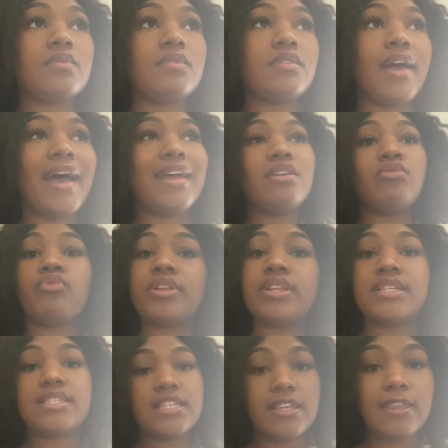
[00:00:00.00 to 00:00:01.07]
I didn't really
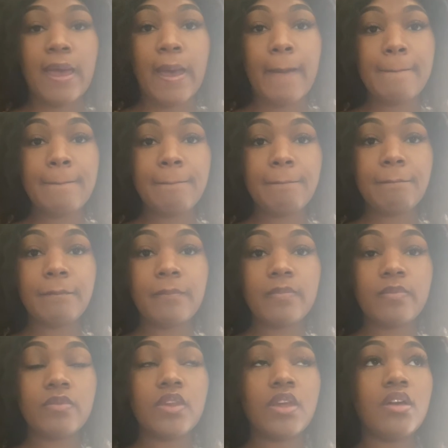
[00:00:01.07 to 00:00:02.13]
see that.
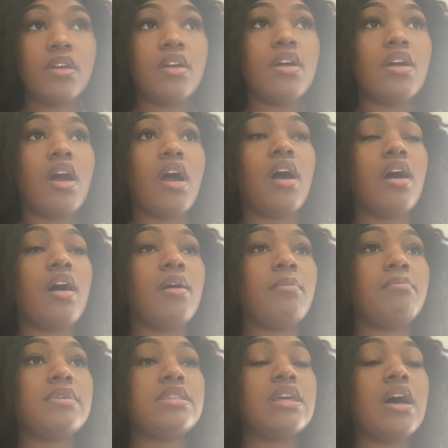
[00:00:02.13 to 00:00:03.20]

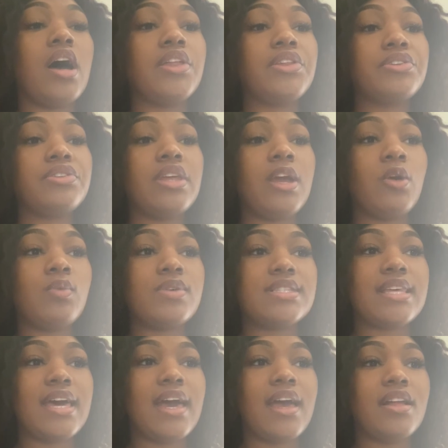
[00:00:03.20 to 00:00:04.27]
The other thing was
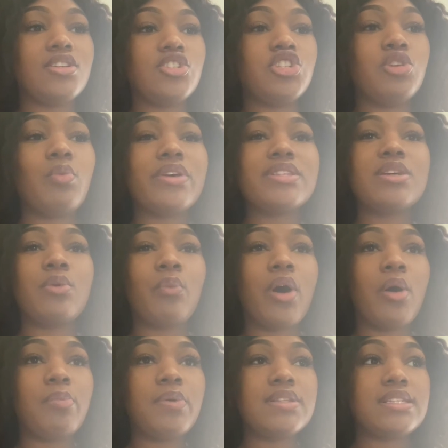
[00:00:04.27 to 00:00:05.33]
that she wasn't well
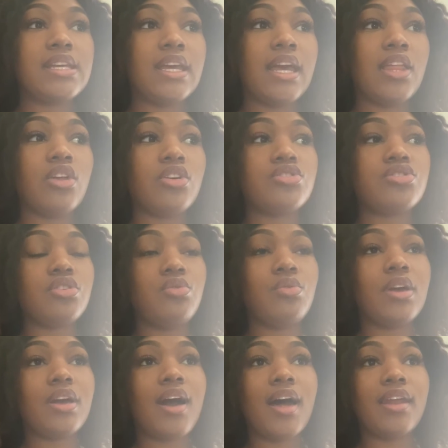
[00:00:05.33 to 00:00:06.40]
put together, so you
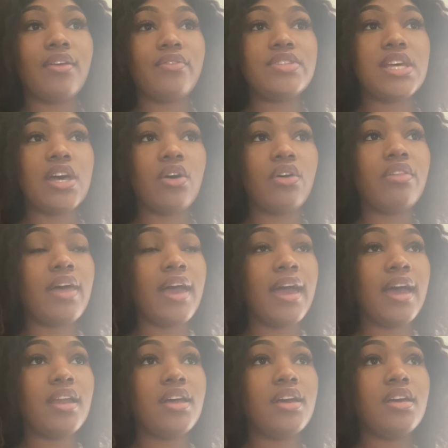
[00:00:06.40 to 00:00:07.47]
could kind of tell
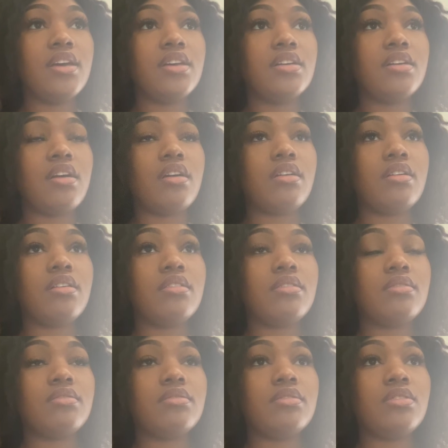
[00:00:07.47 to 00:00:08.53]
that,
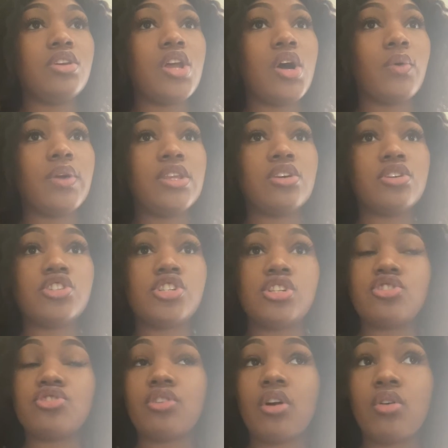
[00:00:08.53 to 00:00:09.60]
either she
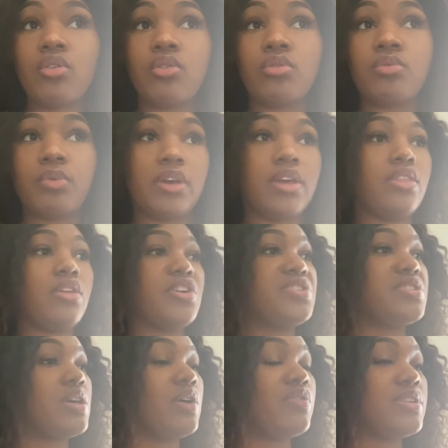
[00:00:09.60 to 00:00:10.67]
struggled with her
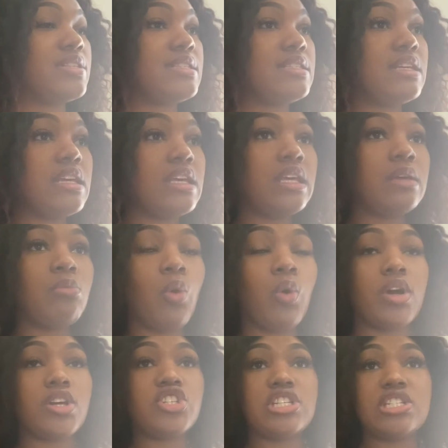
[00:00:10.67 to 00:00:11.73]
self-esteem
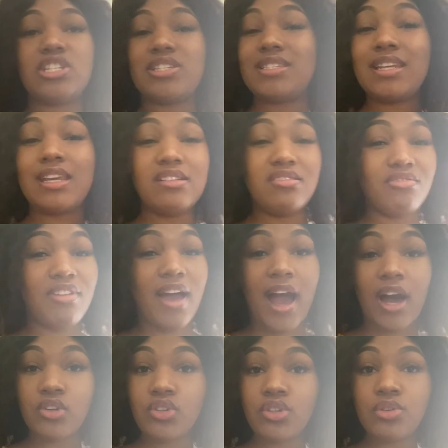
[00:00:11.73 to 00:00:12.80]
or she just didn't
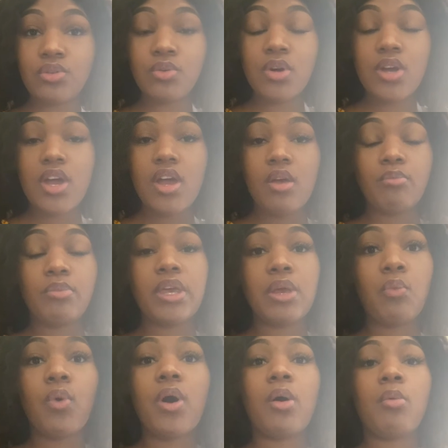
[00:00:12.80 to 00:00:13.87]
value
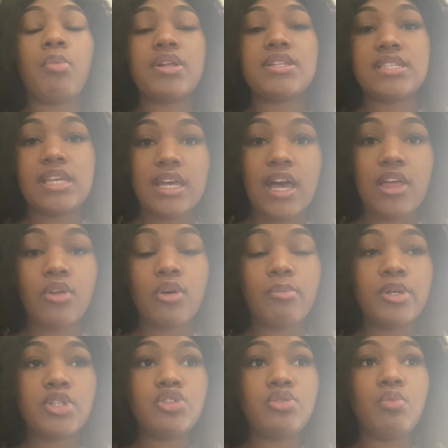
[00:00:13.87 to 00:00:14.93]
being well put together.
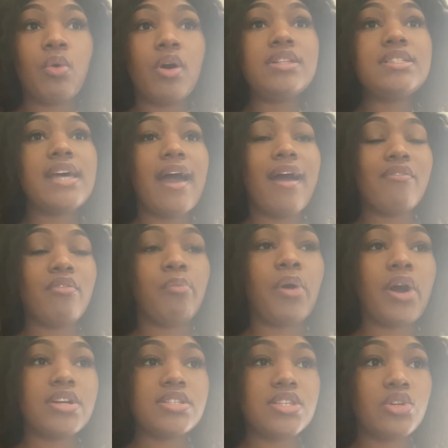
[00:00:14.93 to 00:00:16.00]
But you want to have a
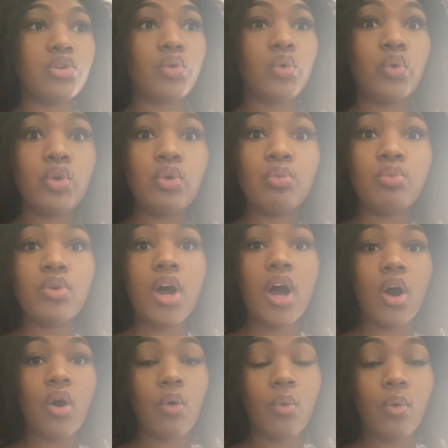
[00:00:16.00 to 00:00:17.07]
person who
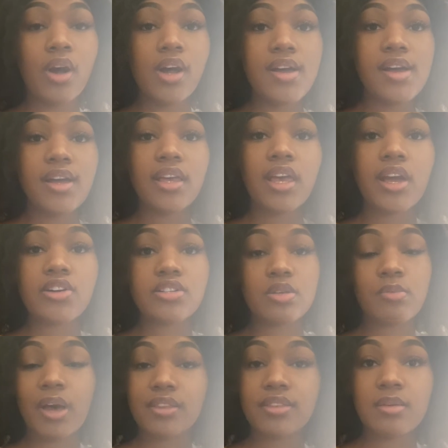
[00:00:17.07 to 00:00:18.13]
cares
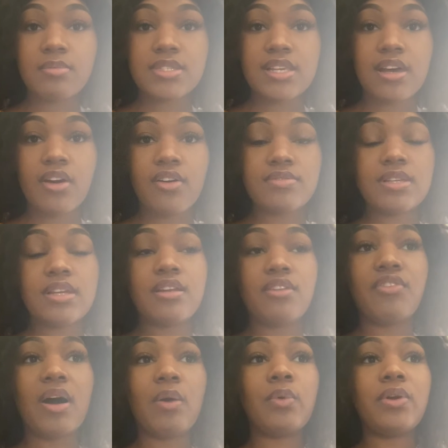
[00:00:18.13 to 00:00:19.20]
about themselves. And if
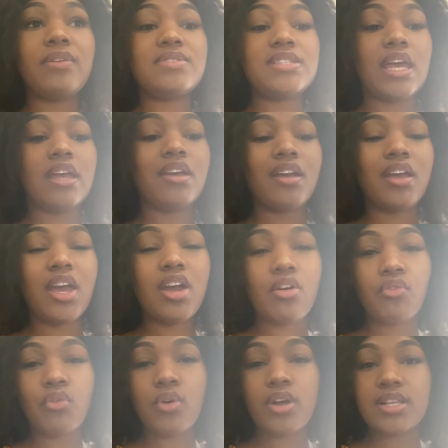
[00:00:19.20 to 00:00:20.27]
I would have taken
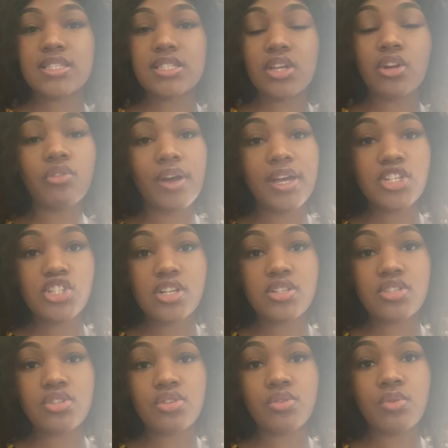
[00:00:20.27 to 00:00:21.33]
careful consideration
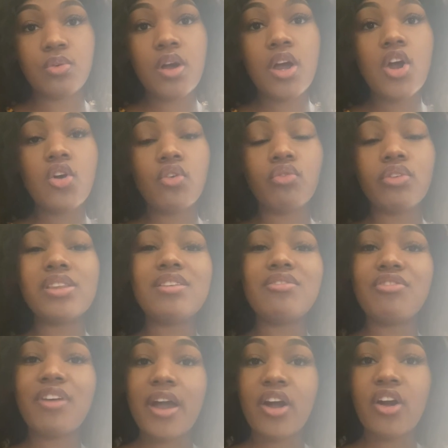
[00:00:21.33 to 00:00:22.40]
to really
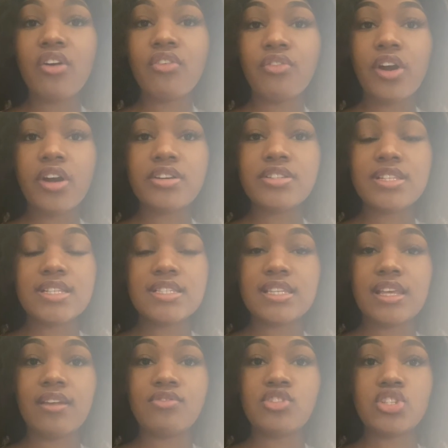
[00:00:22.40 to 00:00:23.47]
vet her first,
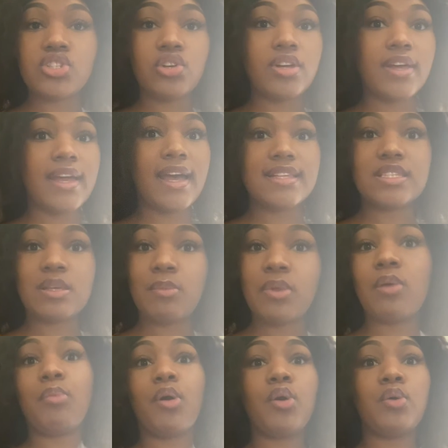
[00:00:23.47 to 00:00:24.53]
instead of just looking some of the
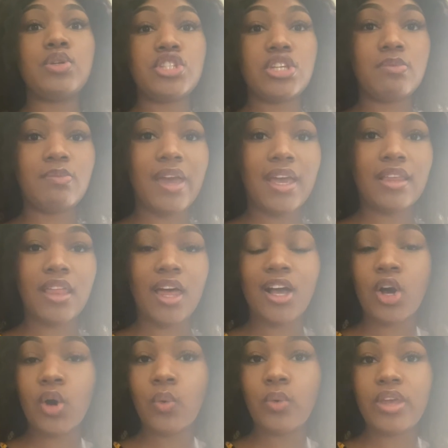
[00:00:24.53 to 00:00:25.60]
posts she made like,
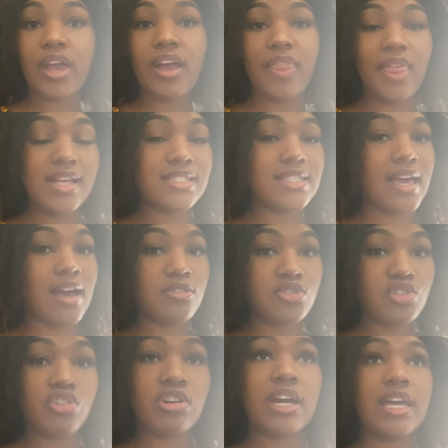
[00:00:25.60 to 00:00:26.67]
oh yeah, that sounds
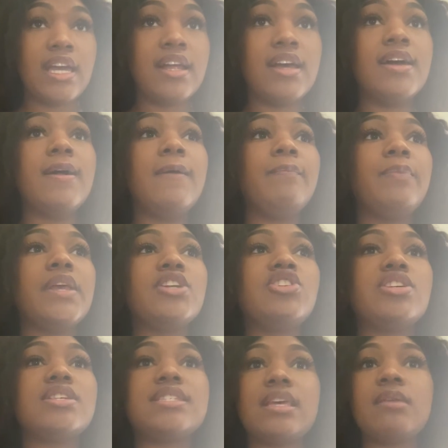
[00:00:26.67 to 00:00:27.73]
great, it
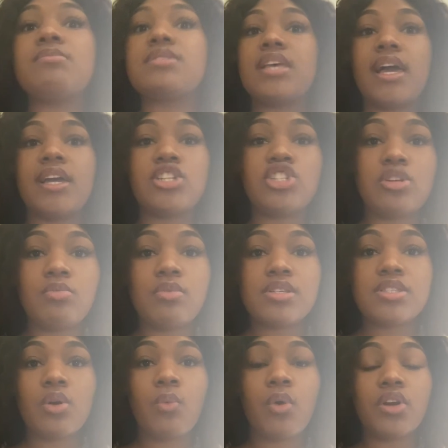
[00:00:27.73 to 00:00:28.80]
just seems like she was
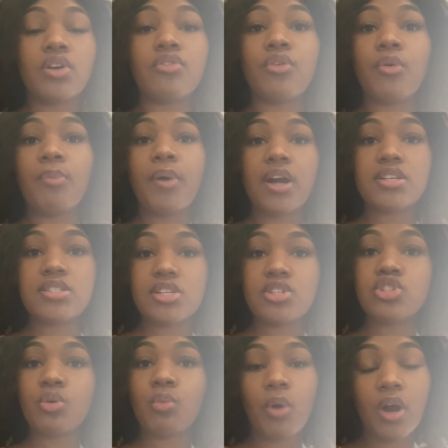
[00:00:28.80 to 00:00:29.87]
a wonderful person
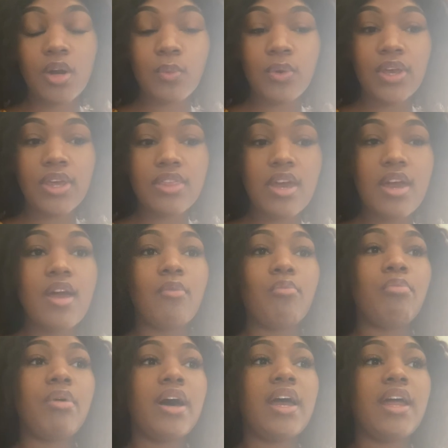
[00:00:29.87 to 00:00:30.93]
to work with.
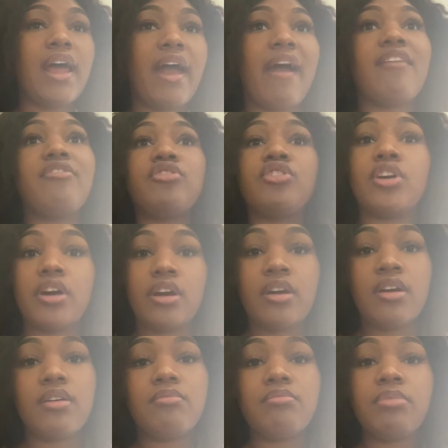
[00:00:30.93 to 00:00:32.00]
But
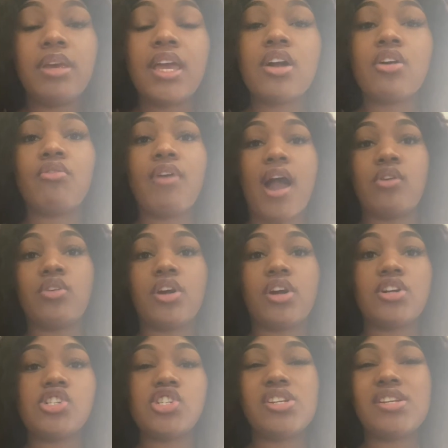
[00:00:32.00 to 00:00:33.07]
after being around her,
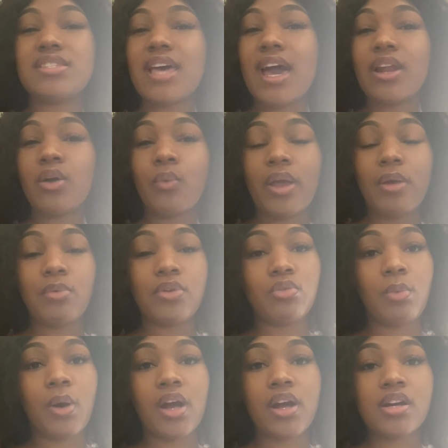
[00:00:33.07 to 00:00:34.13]
she just had a way with
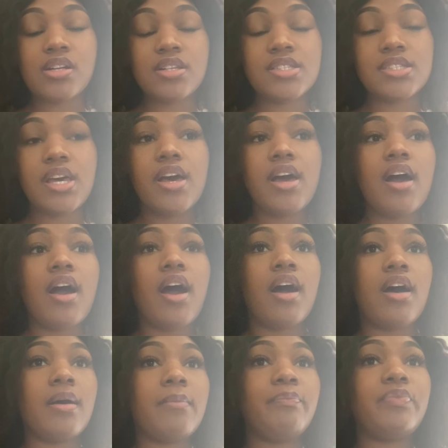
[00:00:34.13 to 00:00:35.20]
words.
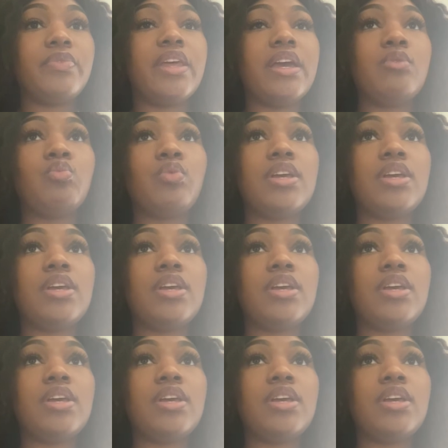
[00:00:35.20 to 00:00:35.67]
Then